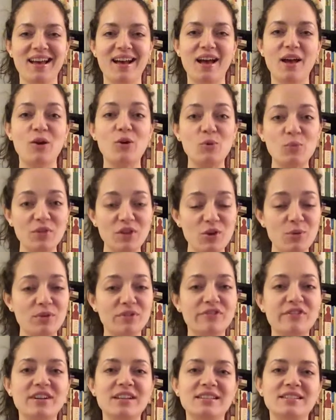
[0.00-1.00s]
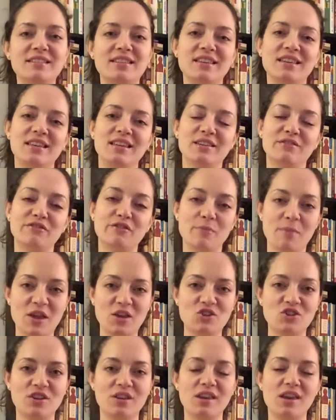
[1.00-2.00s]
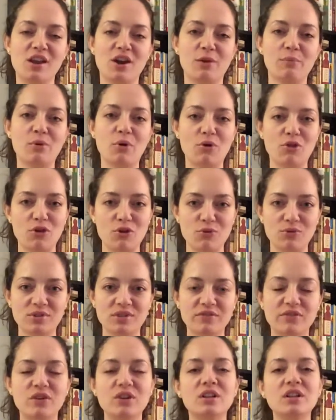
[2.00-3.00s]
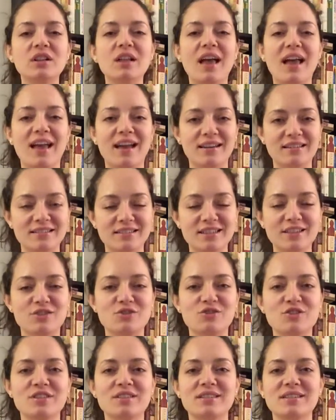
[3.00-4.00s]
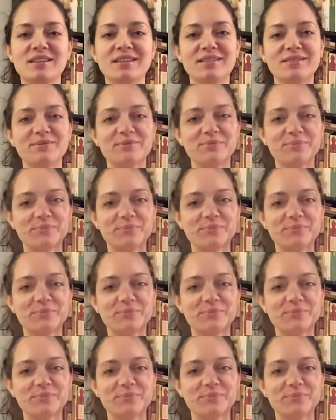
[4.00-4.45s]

I hope that you will find the information here both useful and interesting.